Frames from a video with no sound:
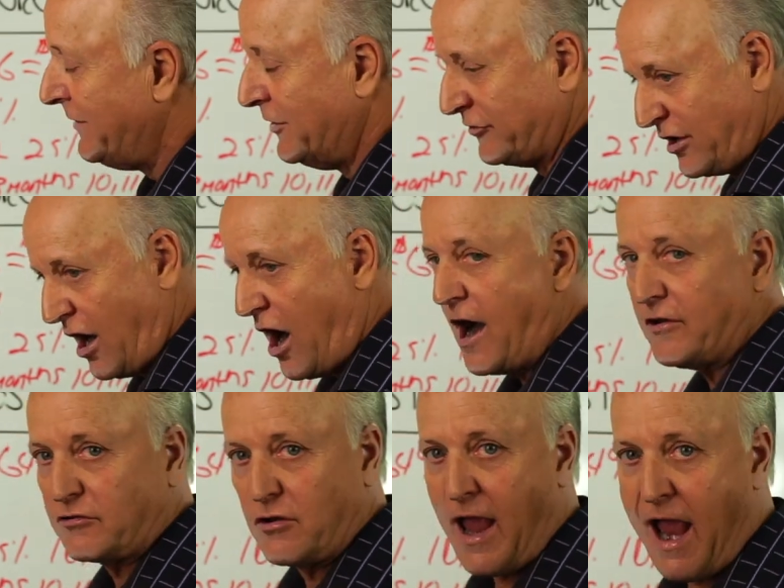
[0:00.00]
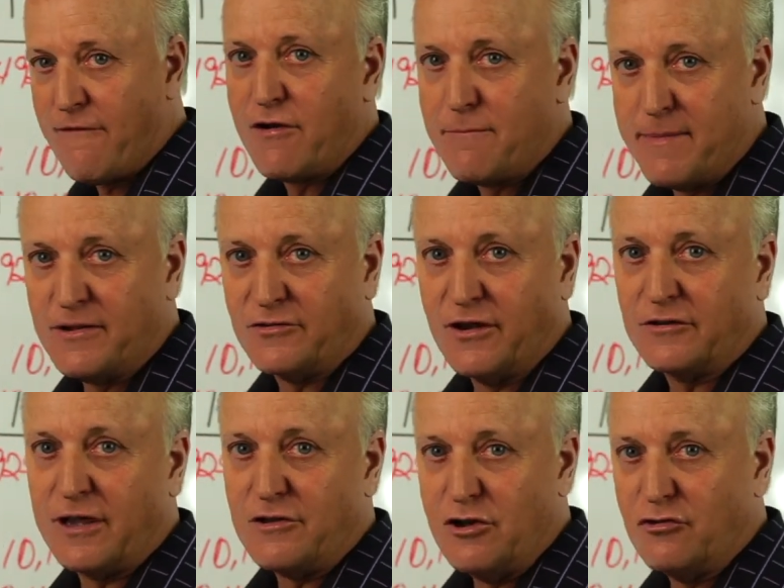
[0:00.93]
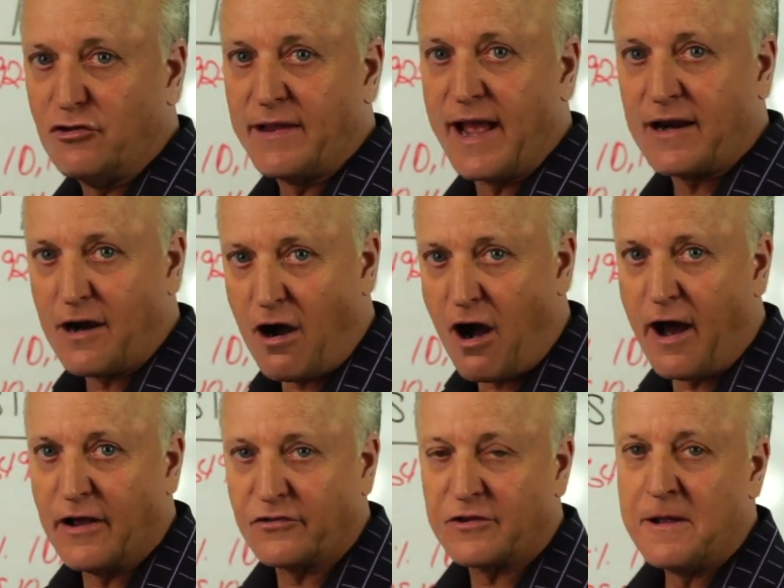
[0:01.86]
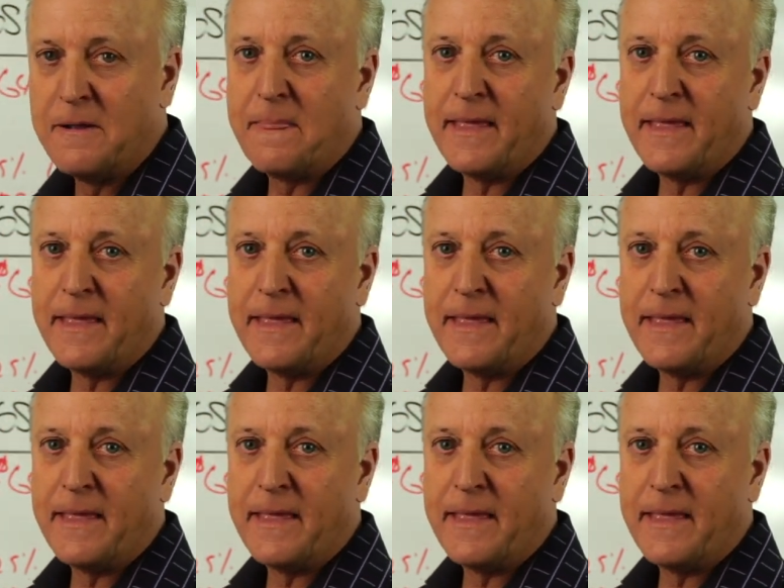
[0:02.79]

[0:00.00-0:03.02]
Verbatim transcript: There's cost to every business, and usually that cost